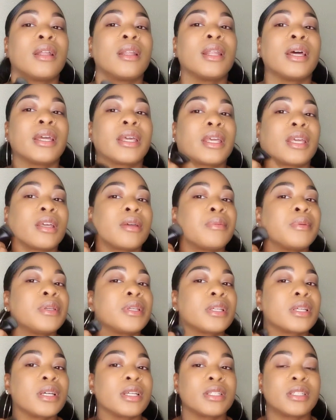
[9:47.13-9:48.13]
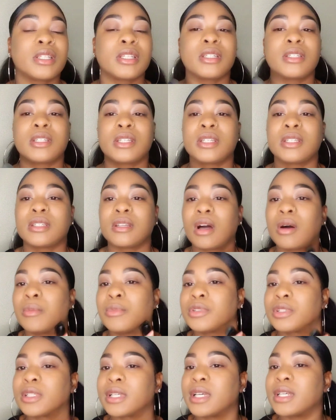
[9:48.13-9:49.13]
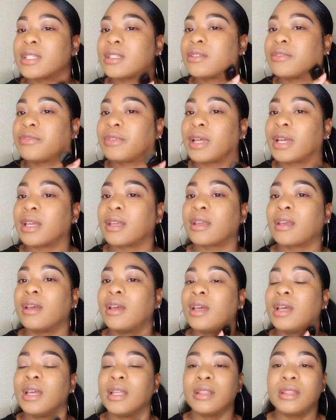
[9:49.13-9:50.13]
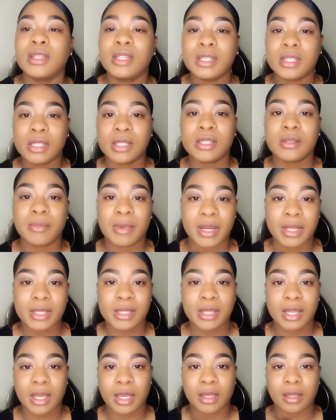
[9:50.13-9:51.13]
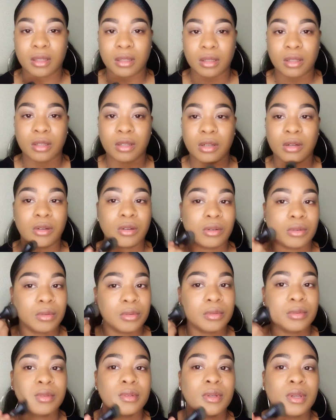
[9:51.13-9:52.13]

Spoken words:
I like it because it's almost as if like this is my skin, you know.